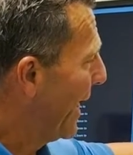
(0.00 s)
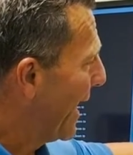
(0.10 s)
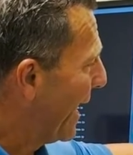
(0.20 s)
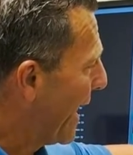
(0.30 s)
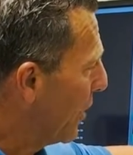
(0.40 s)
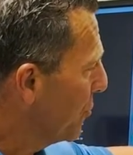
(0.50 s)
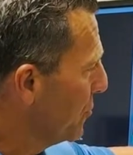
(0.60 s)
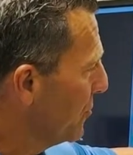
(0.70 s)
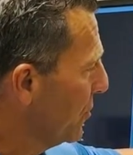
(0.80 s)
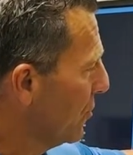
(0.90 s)
and out
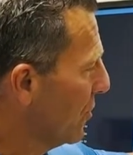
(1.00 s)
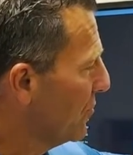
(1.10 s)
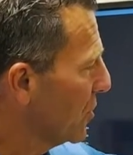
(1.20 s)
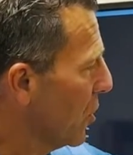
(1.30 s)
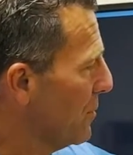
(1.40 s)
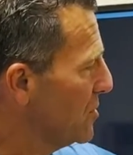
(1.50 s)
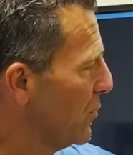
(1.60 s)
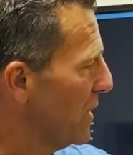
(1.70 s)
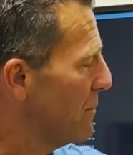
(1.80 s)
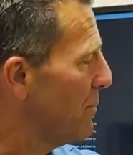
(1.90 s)
through the nerves that go
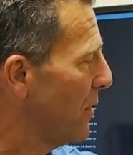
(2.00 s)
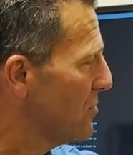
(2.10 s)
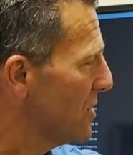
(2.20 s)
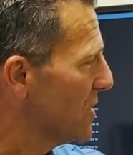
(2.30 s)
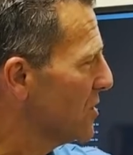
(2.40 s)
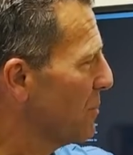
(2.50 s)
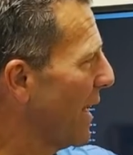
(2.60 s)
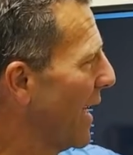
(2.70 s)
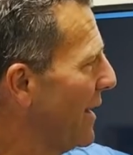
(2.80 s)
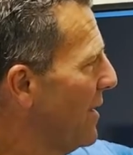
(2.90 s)
between the bones of the
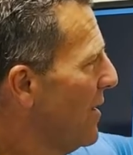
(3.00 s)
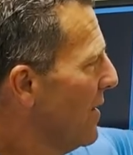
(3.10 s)
spine.